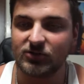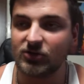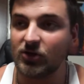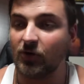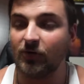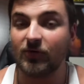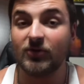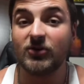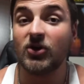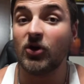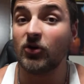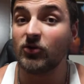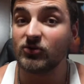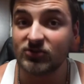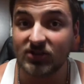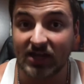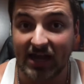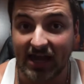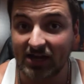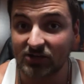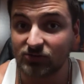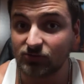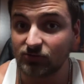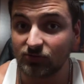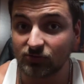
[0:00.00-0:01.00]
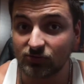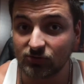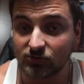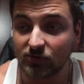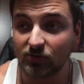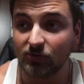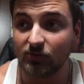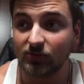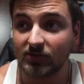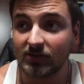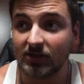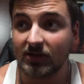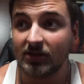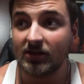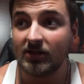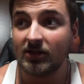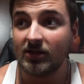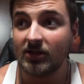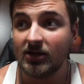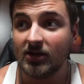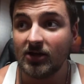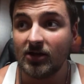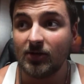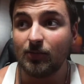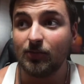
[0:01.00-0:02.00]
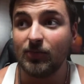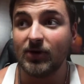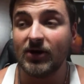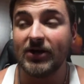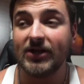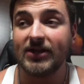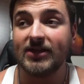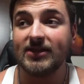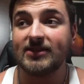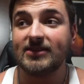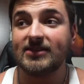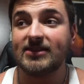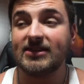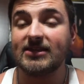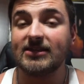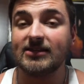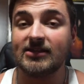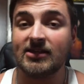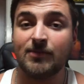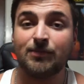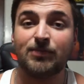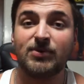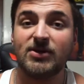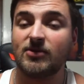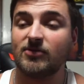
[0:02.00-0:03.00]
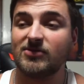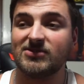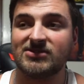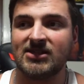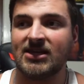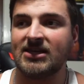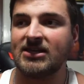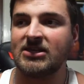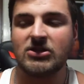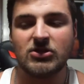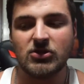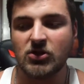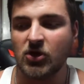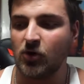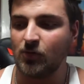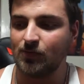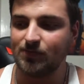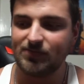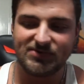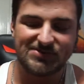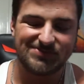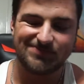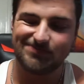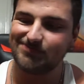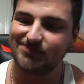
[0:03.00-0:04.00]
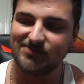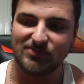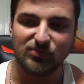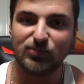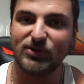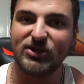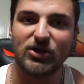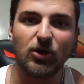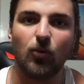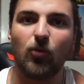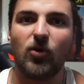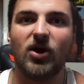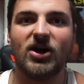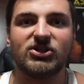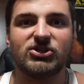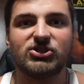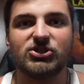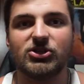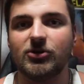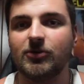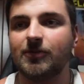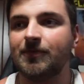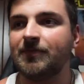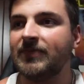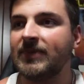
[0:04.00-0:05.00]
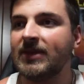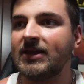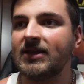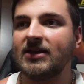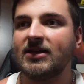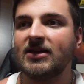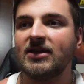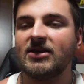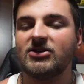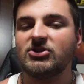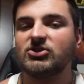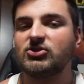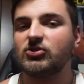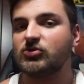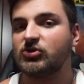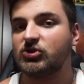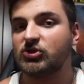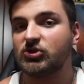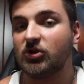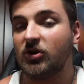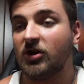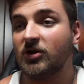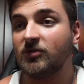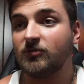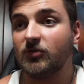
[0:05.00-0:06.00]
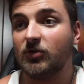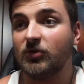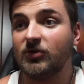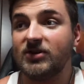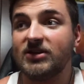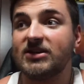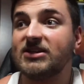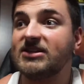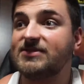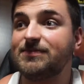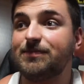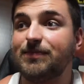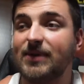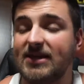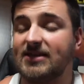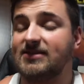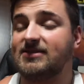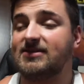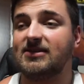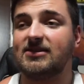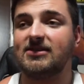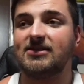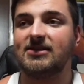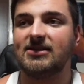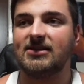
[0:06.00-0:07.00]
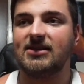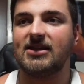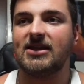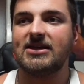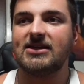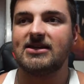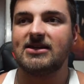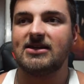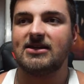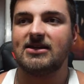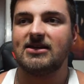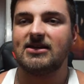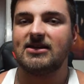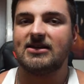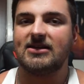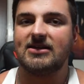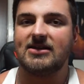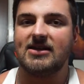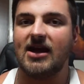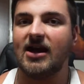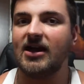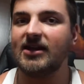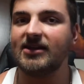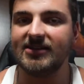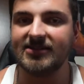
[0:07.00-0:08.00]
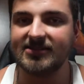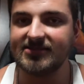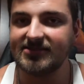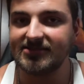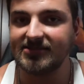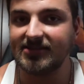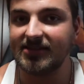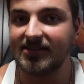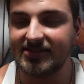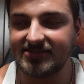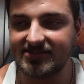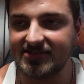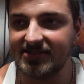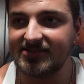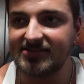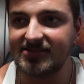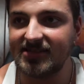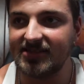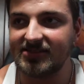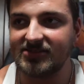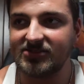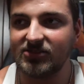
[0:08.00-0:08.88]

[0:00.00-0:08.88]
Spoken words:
No one knows the actual truth. But the Olympia was like, nope, we don't want you. So Sean Roden is basically like non-existent.